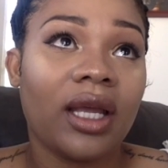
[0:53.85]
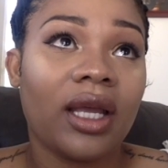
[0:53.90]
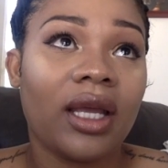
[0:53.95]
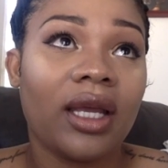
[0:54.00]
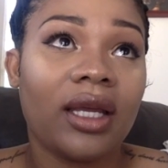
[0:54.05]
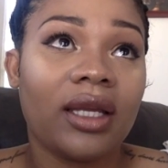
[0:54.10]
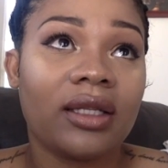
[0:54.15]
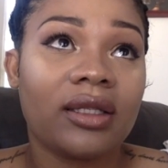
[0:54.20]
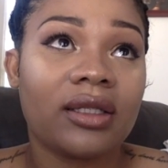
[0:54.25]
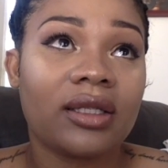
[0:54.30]

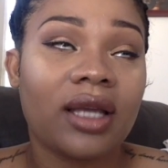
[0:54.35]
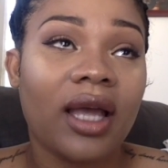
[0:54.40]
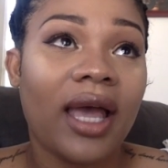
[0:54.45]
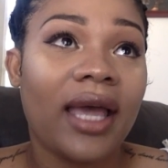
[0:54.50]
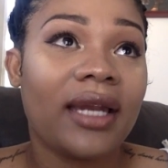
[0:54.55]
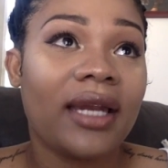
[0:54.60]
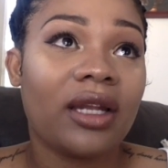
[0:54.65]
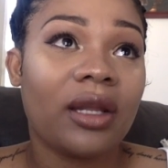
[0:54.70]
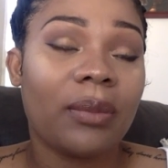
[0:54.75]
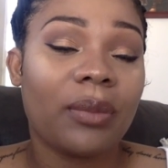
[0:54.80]
And I
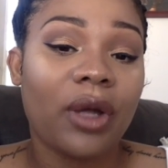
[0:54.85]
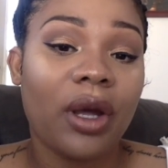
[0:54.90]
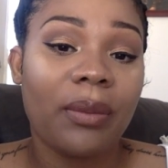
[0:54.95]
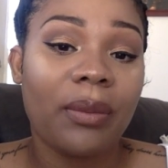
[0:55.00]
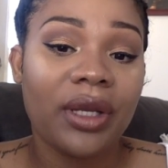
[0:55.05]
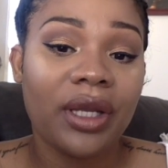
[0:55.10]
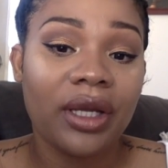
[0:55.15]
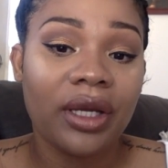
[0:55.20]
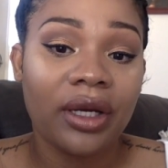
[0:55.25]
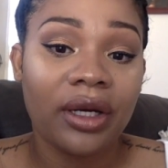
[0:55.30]
ended up
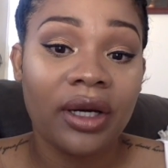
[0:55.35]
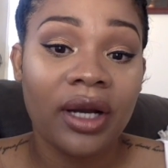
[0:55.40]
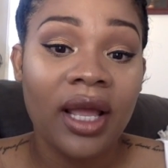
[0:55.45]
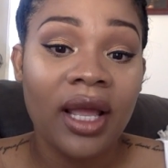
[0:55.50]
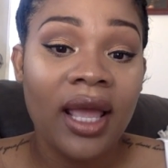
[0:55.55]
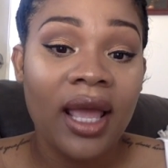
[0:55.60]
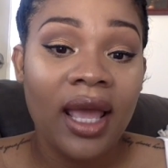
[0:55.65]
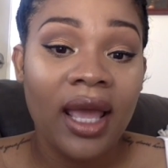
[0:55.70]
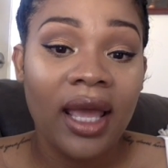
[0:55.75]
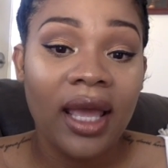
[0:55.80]
coming here
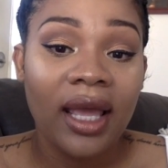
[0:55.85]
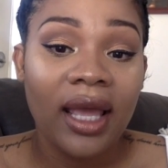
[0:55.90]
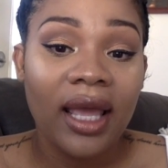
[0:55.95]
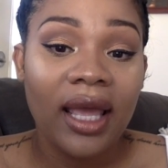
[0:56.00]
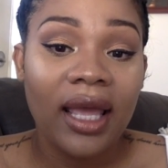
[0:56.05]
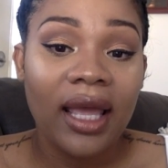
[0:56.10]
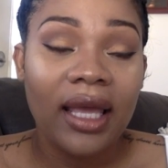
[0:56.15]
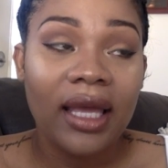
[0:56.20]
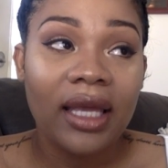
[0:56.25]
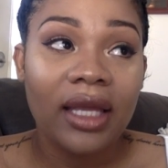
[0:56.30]

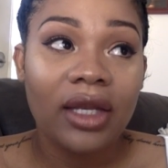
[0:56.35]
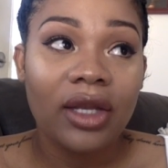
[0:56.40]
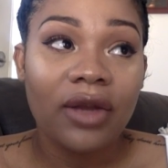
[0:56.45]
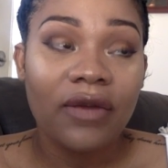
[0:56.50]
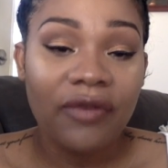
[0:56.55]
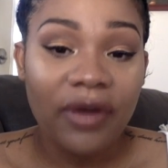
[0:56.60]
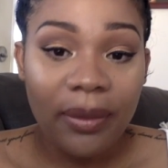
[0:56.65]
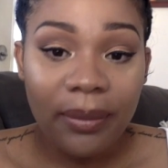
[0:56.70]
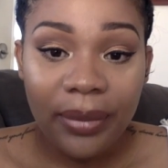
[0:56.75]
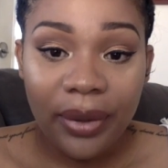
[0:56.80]
in
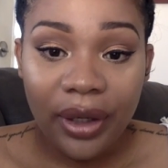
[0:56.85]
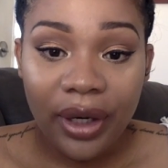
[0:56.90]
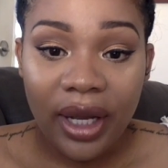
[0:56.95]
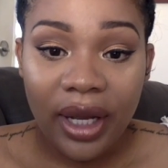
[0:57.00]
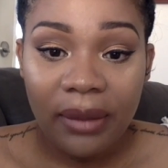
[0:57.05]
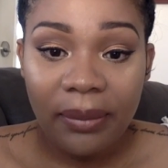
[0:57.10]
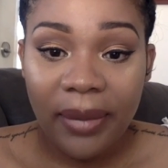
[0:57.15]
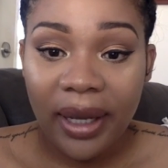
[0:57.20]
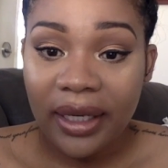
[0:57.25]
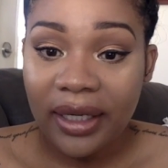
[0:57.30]
November,
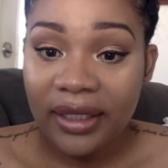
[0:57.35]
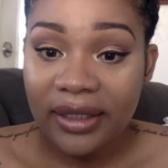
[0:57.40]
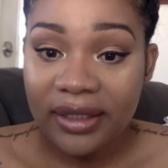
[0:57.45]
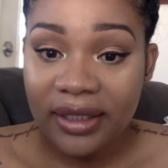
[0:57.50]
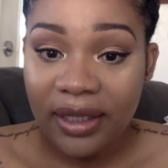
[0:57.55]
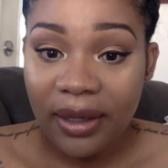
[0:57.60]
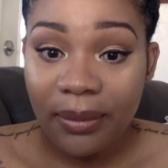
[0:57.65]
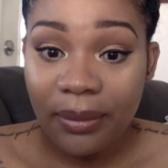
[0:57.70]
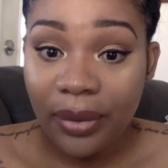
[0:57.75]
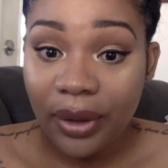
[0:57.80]
and by
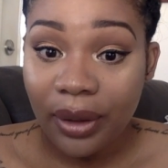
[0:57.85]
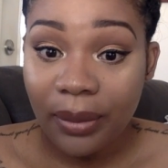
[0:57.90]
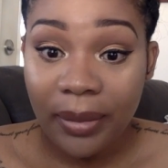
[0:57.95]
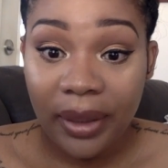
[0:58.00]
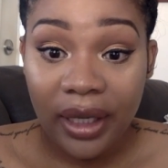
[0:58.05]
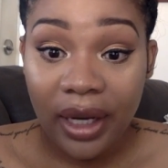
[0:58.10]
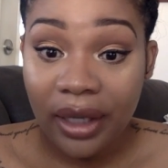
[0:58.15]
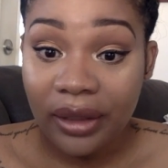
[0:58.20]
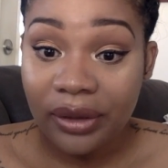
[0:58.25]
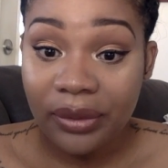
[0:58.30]
December my
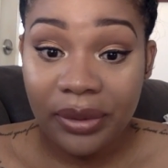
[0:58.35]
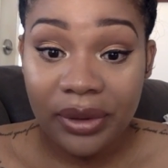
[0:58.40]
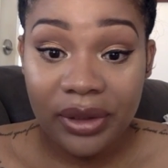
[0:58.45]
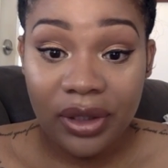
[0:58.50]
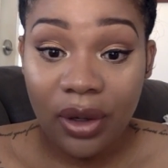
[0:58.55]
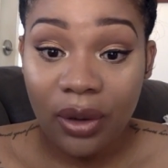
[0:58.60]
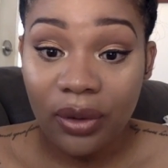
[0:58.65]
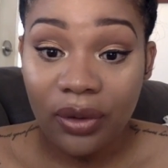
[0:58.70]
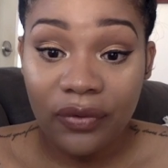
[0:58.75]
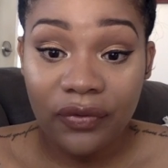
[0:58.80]
doctor was
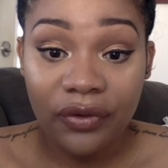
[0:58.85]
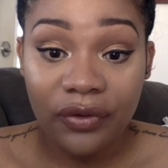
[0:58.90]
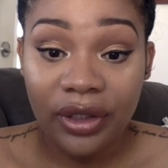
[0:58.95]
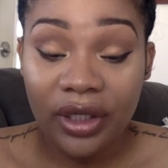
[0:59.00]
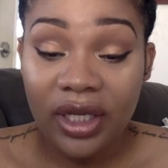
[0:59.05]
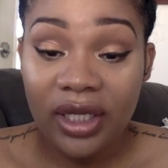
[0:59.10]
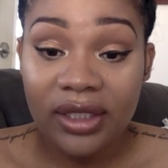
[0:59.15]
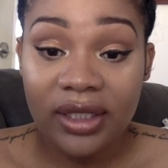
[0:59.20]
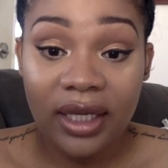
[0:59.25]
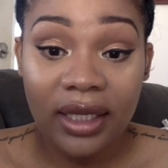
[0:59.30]
all over it.
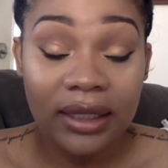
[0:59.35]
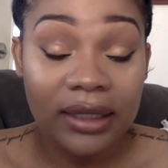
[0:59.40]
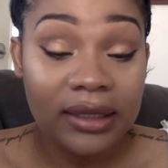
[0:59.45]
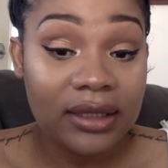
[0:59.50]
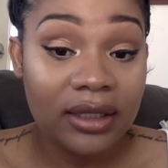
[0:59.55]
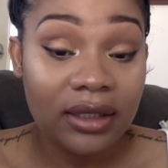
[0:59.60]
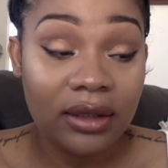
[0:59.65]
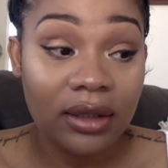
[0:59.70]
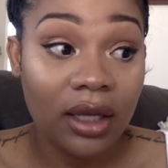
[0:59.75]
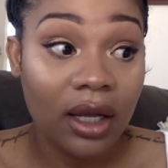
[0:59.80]
He's like,
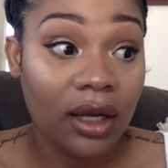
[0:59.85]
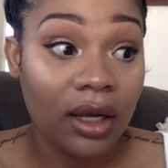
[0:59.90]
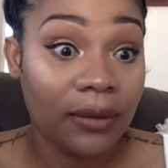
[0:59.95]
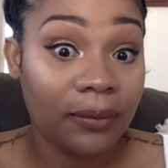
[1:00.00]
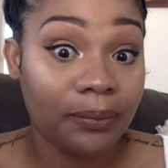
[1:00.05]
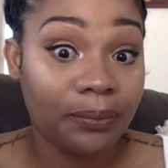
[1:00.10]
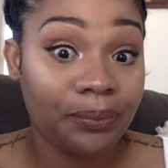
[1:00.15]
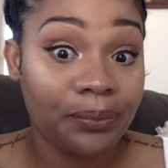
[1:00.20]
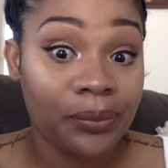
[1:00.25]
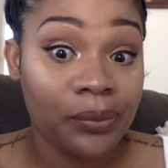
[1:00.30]
listen,
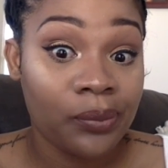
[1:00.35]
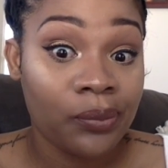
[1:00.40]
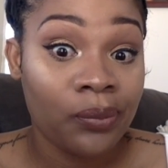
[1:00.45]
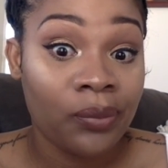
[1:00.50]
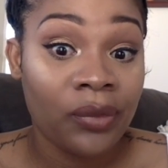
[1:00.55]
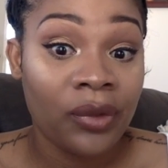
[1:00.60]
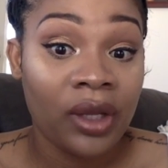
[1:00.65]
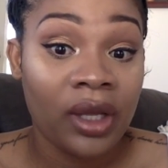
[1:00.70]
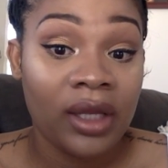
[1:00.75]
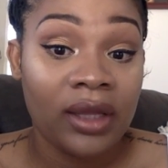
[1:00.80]

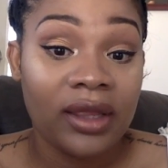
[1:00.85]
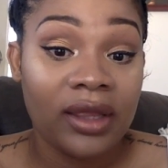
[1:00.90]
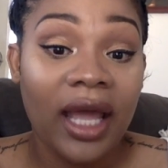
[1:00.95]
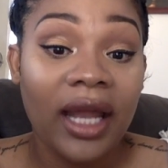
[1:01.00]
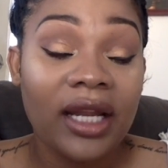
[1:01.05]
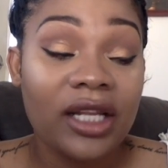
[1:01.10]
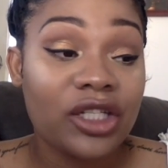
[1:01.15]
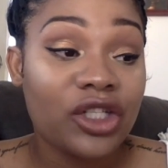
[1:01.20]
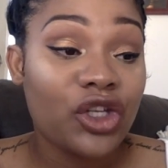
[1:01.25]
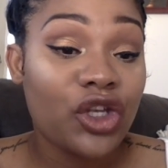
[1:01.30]
that
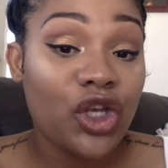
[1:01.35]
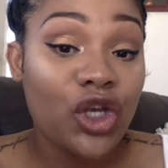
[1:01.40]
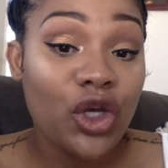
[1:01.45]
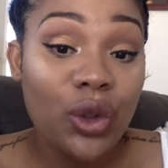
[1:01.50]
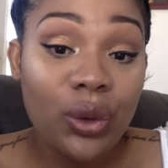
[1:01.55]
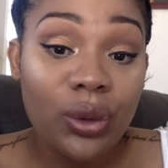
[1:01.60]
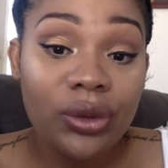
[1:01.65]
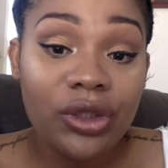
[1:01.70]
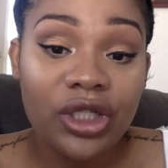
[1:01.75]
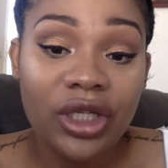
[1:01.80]
is
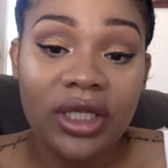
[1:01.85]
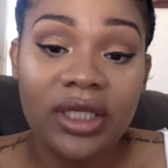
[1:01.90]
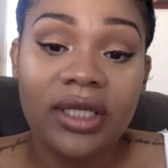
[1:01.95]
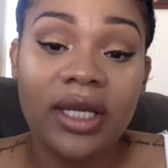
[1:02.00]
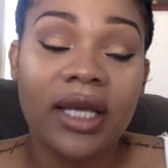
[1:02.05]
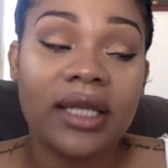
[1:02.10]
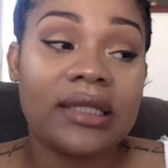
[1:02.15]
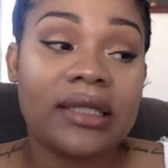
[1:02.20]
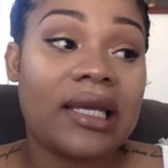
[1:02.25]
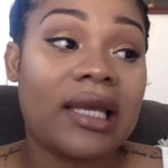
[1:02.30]
huge, you need to
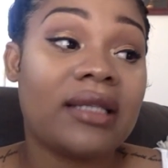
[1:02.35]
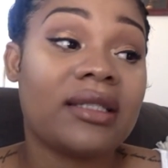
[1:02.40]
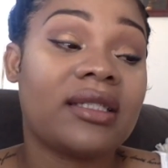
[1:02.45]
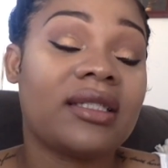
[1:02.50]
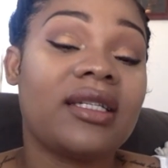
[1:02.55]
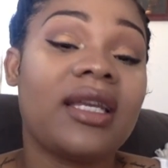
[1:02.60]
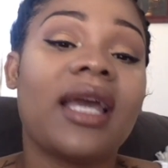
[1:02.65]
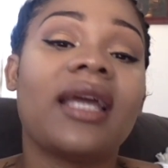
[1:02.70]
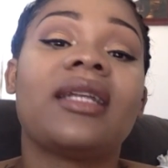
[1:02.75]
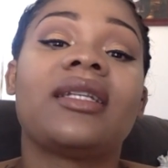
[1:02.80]
get
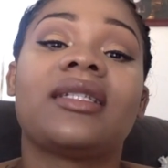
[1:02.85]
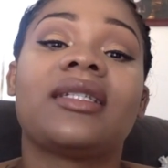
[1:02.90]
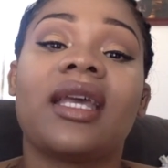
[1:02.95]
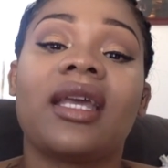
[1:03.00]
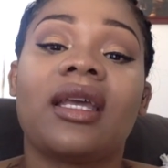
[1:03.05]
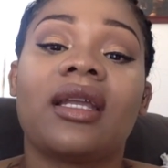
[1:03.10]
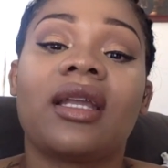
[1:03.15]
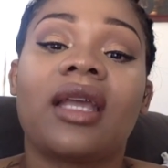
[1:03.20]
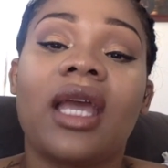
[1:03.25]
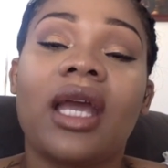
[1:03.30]
it
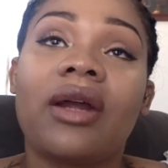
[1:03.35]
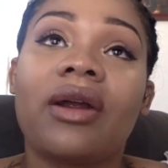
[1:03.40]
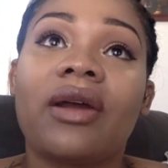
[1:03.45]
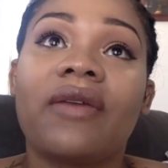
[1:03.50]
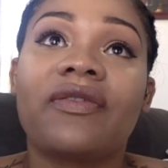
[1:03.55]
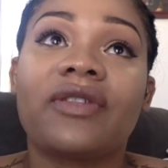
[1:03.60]
taken care of.